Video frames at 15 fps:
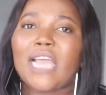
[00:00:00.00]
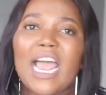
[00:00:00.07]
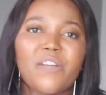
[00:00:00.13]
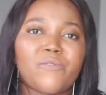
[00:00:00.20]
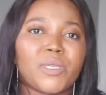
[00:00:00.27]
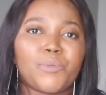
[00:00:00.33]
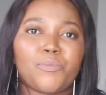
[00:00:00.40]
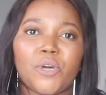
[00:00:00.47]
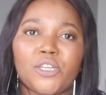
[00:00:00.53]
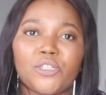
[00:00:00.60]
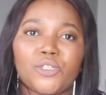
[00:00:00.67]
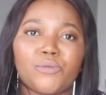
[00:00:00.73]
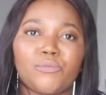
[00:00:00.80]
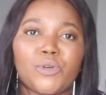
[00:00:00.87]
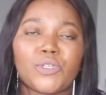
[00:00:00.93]
I respond
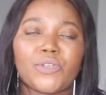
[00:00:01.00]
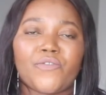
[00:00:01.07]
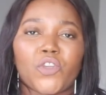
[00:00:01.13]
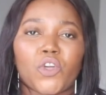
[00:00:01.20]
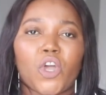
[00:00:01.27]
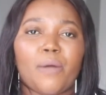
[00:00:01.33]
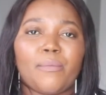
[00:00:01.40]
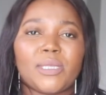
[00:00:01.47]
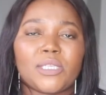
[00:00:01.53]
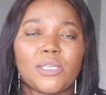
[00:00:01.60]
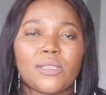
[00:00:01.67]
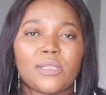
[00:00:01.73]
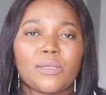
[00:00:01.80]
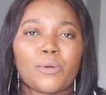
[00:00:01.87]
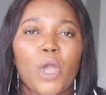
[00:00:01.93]
to most of your comments
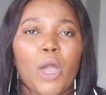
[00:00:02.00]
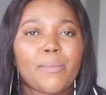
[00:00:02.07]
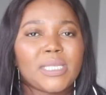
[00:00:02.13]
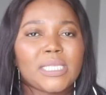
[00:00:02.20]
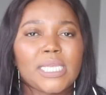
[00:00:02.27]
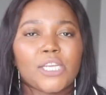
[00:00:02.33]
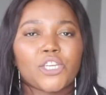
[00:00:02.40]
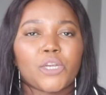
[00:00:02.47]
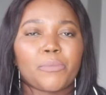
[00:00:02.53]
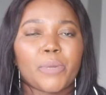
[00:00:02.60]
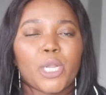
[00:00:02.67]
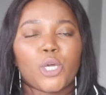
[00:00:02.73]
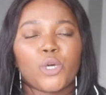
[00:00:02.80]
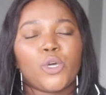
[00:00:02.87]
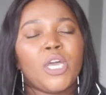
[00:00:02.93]
in the comment section
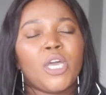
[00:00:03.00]
below.